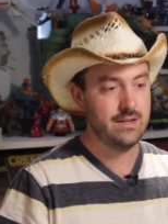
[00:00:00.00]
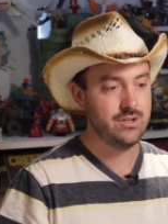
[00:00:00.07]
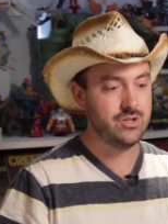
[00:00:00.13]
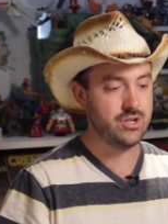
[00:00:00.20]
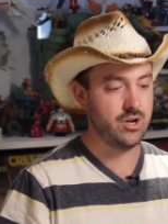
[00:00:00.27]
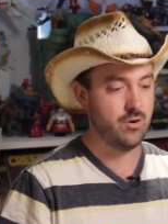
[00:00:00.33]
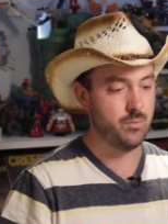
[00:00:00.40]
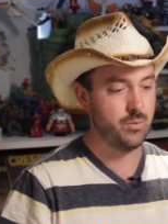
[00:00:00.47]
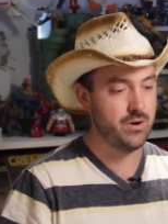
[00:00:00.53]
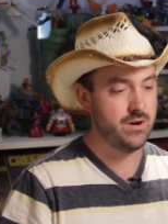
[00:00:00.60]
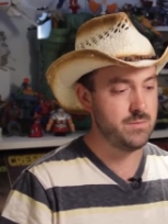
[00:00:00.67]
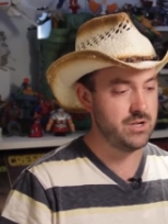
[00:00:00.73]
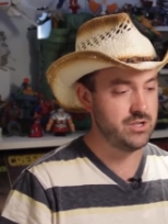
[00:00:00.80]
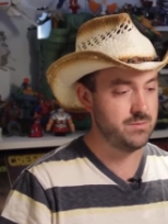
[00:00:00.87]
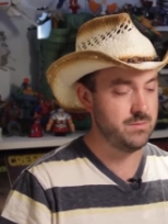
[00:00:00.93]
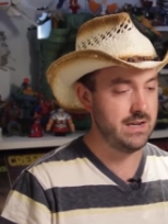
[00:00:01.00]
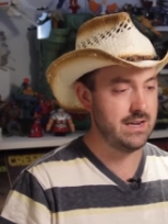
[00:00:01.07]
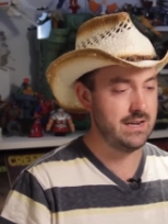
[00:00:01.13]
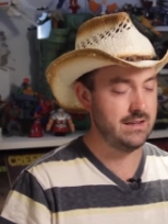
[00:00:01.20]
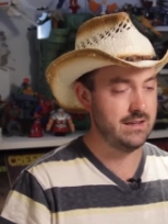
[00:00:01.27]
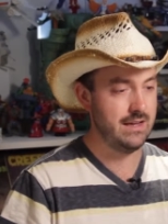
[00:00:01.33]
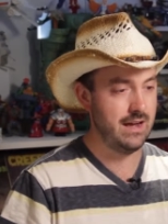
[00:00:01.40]
So pretty much
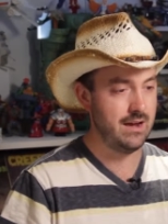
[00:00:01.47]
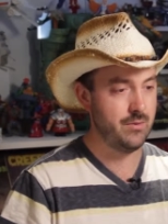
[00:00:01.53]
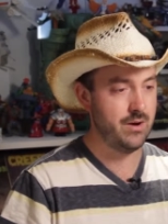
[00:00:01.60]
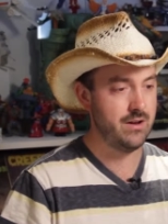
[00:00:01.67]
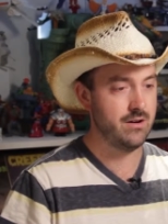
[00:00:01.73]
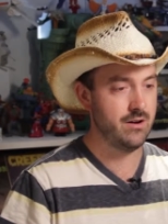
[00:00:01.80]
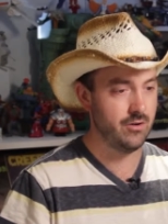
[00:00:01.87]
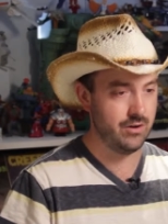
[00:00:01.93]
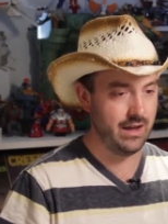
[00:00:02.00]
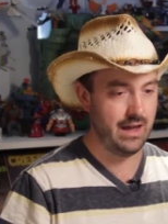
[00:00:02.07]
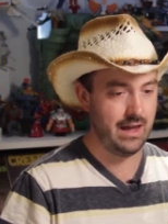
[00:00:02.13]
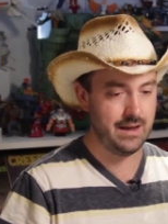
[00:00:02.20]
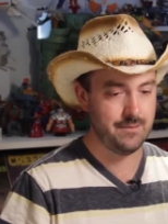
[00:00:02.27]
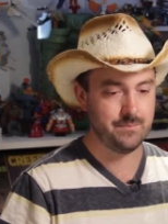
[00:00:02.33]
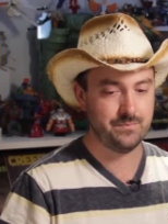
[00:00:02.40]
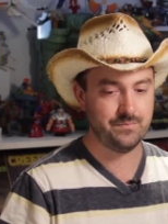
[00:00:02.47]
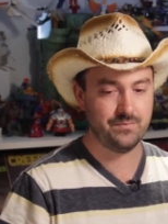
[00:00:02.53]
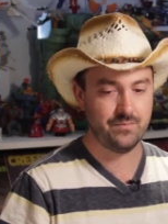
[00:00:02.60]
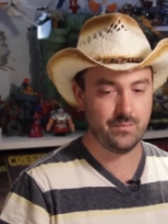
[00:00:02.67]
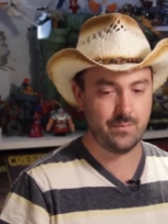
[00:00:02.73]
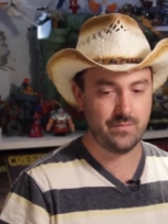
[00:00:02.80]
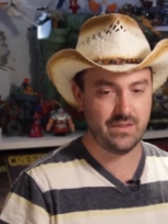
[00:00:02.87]
immediately I went, okay,
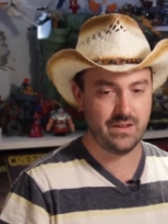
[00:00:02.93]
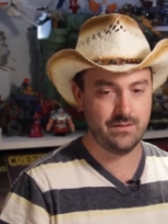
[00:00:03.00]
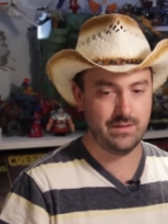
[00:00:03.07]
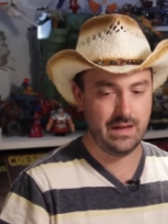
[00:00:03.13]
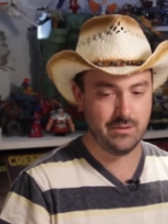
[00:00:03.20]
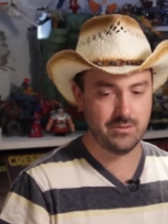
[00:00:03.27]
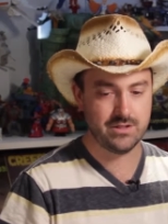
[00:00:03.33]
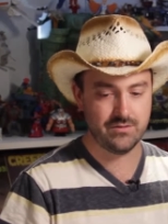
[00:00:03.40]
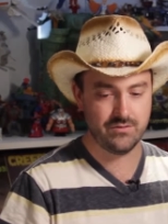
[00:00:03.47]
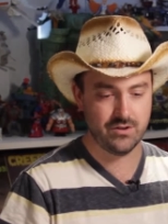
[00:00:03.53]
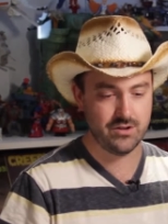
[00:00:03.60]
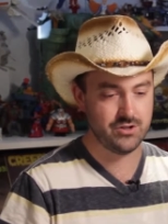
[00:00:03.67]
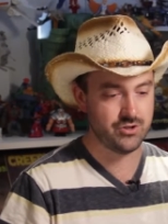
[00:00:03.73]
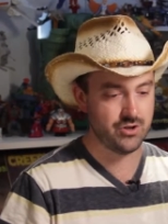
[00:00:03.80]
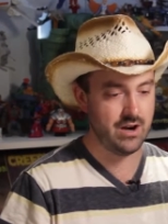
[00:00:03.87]
that was the first